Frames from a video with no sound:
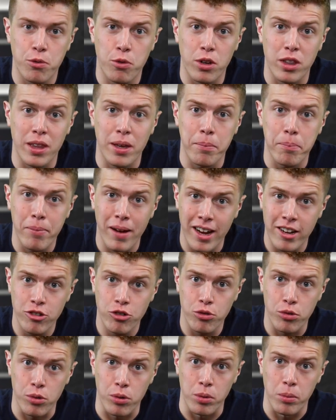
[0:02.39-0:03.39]
for the
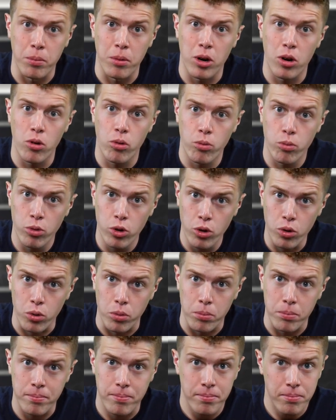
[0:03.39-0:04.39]
bedroom,
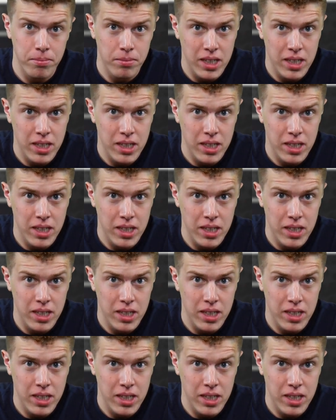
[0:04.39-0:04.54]
room,